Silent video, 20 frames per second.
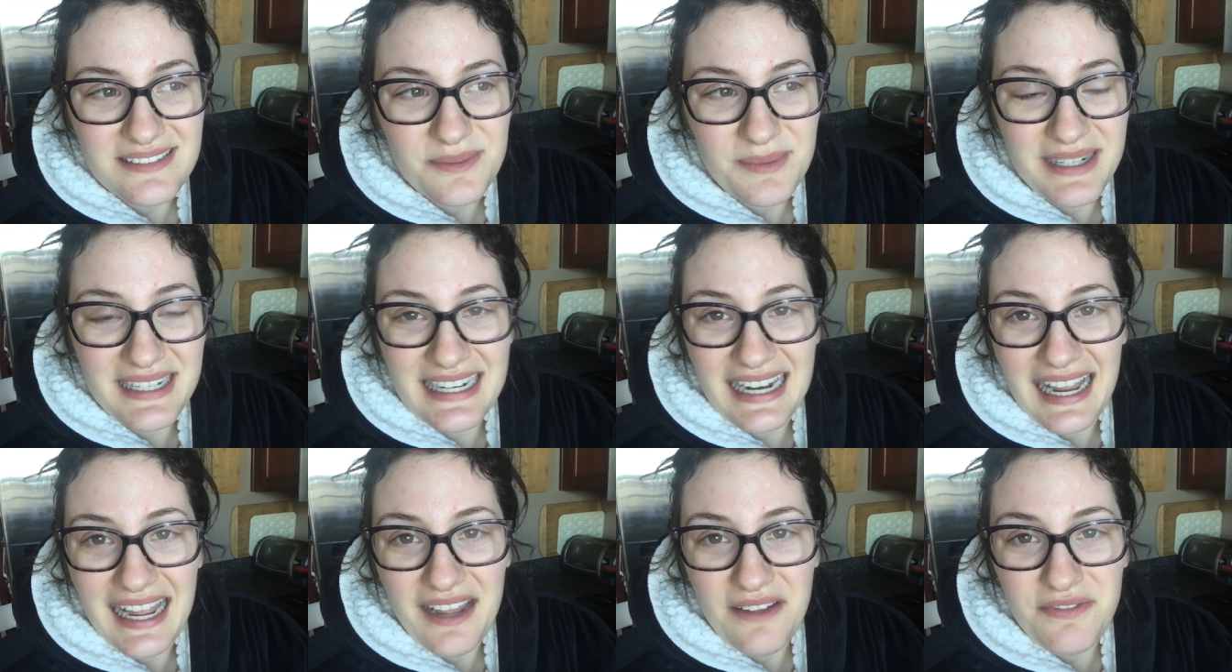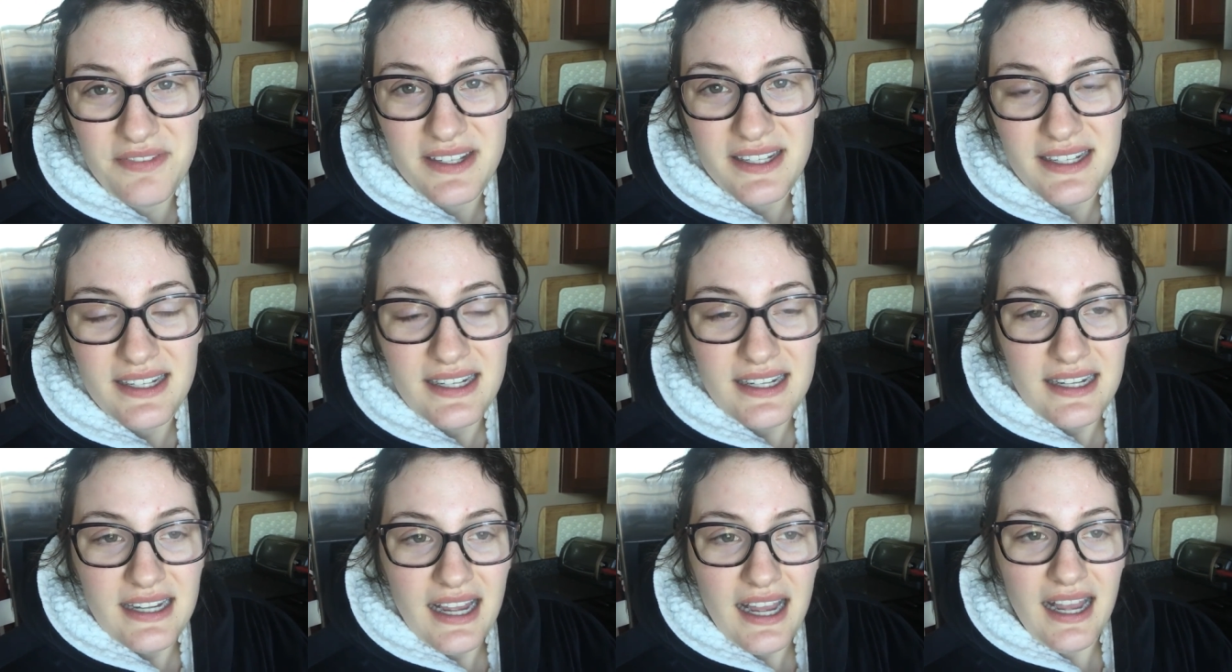week and a half,
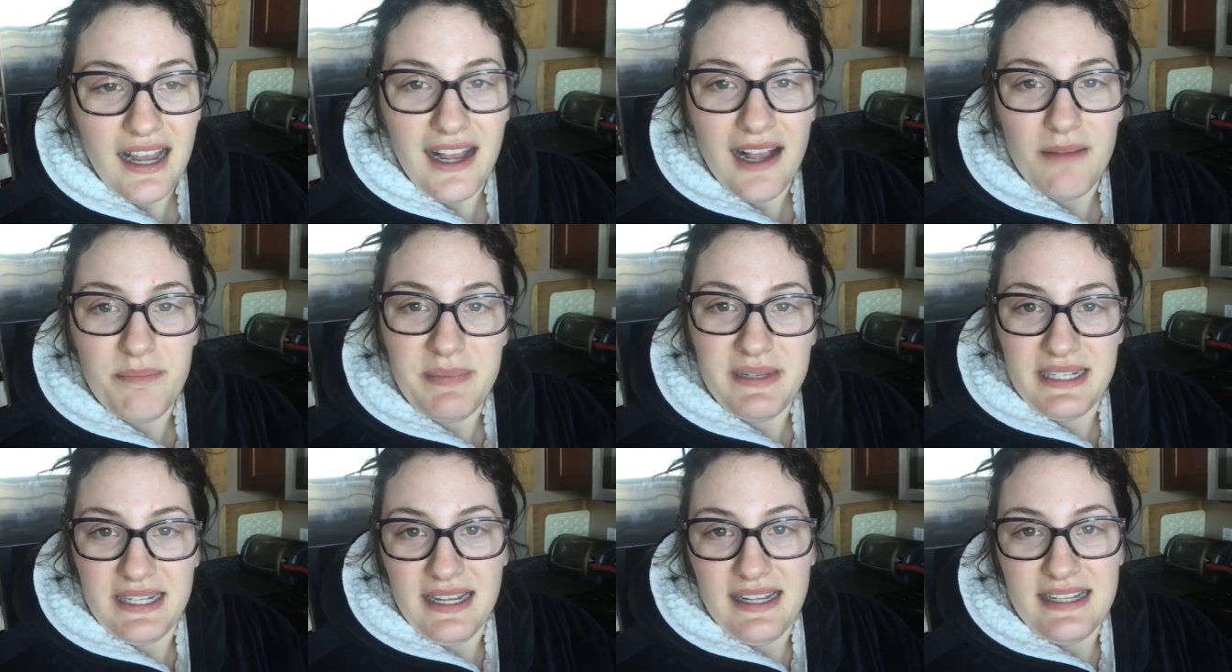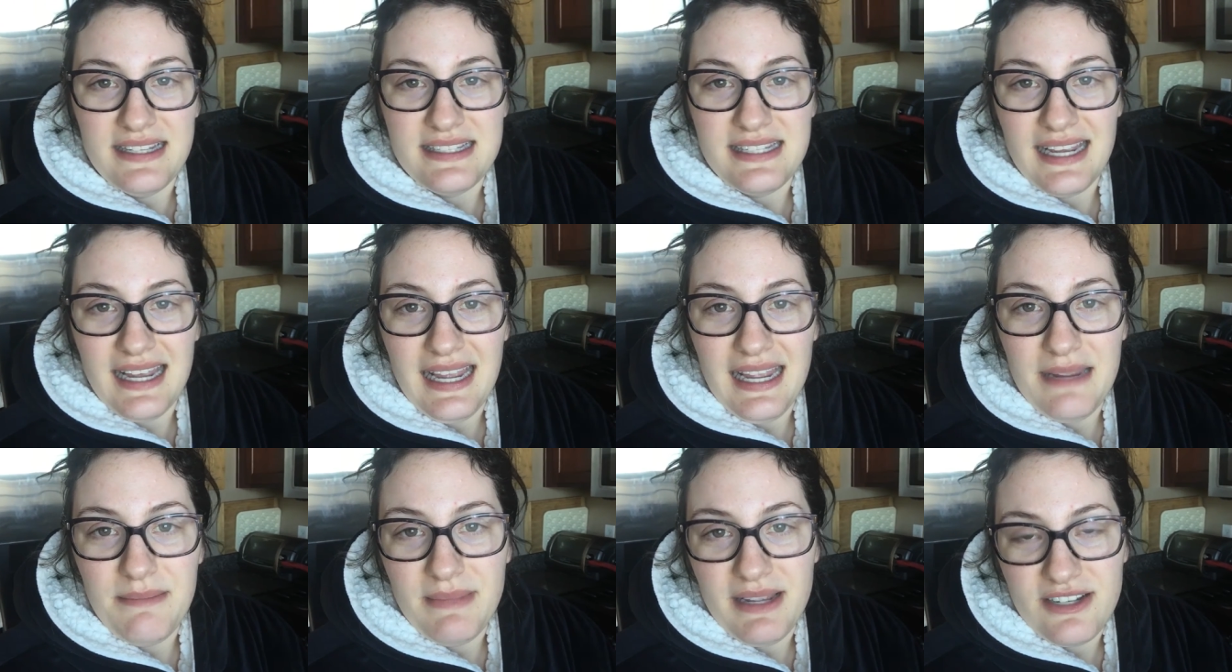uh, because
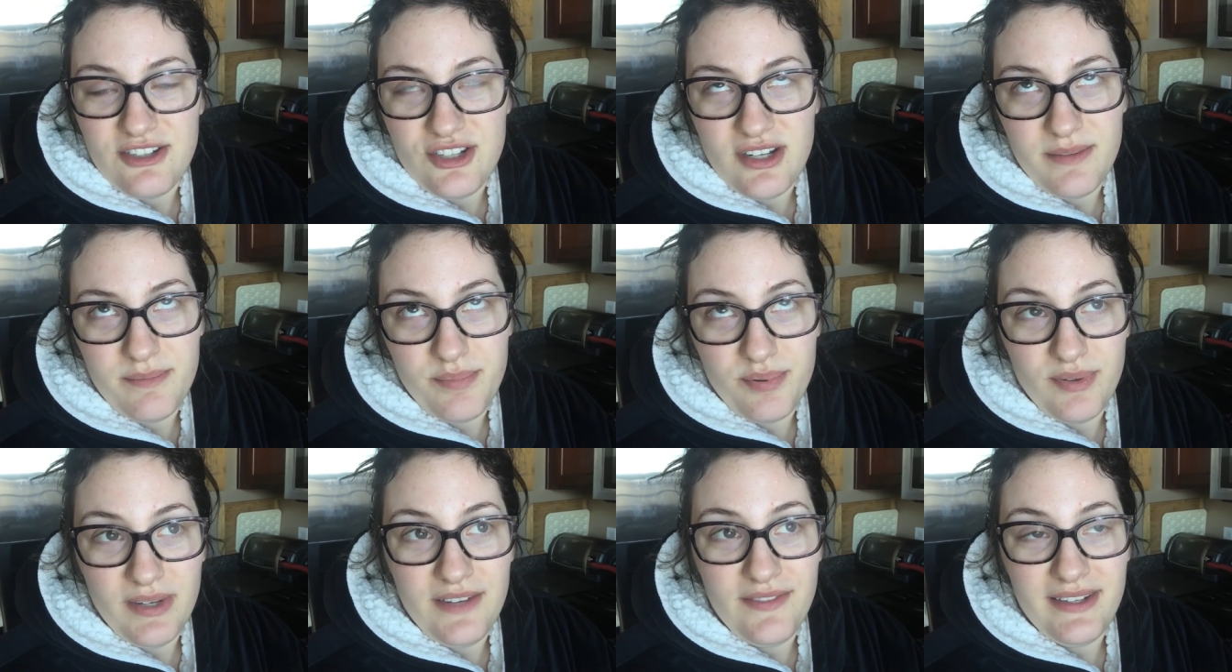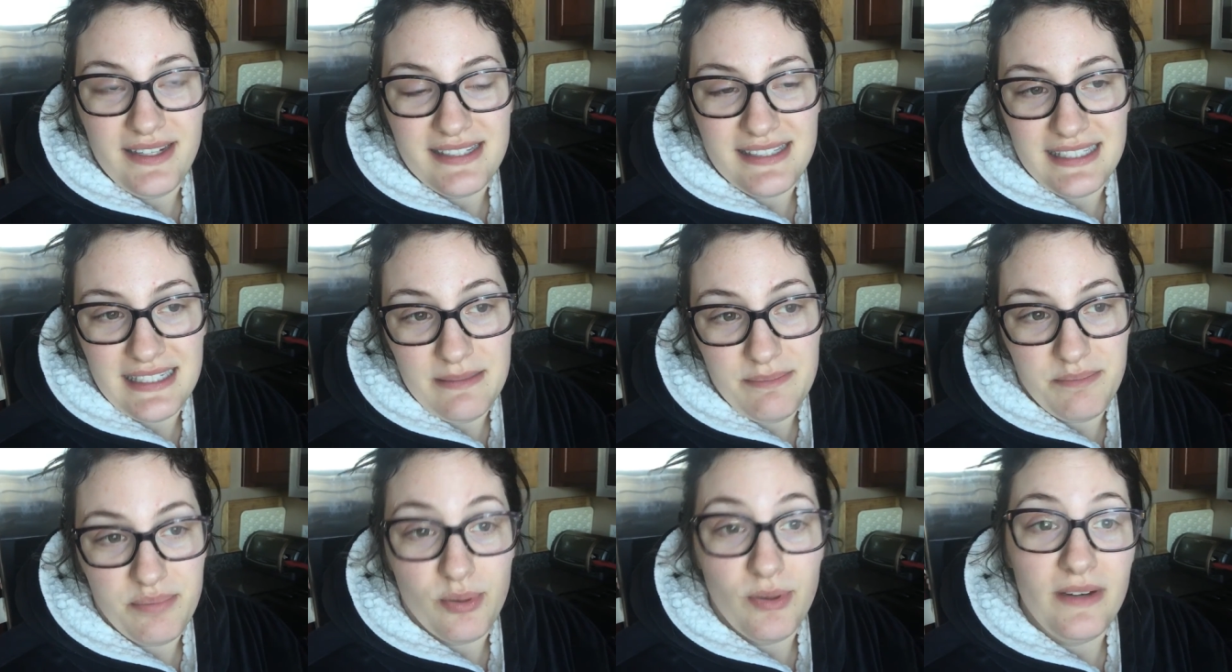I mentioned
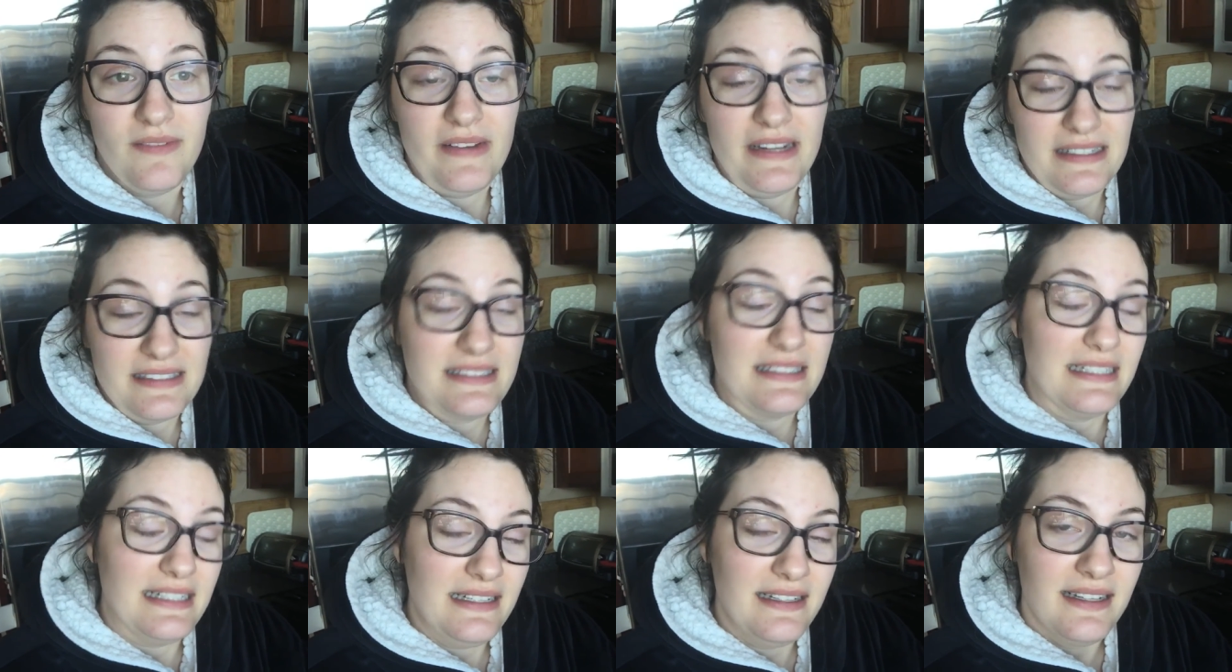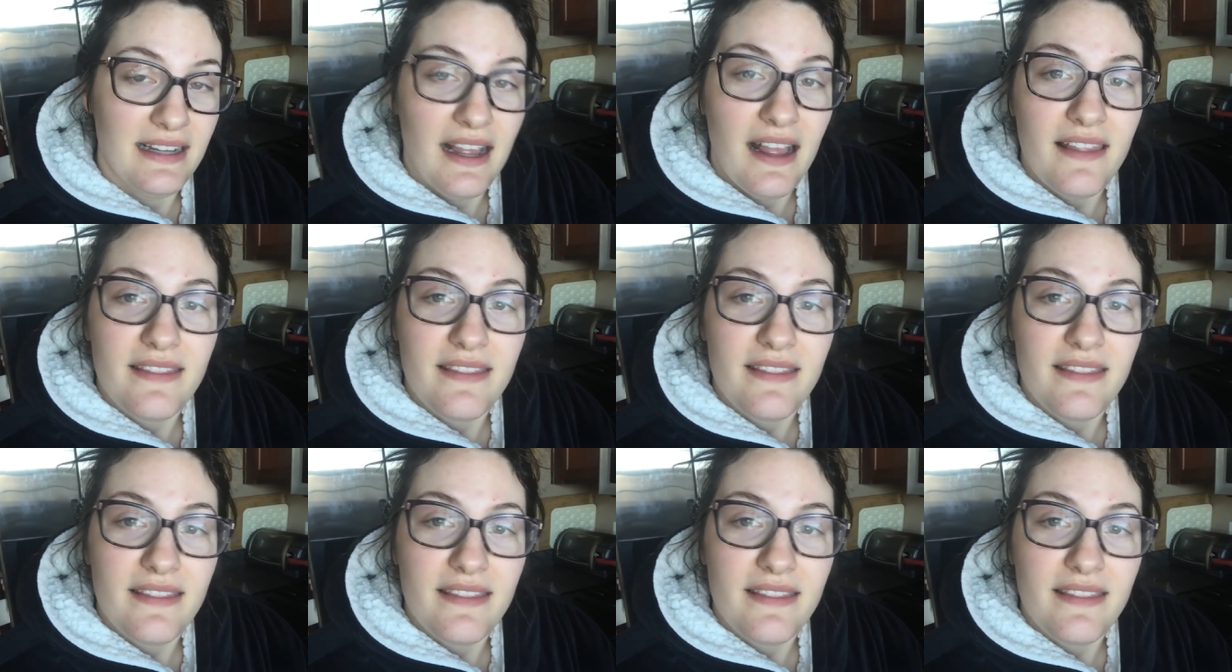previously, previously,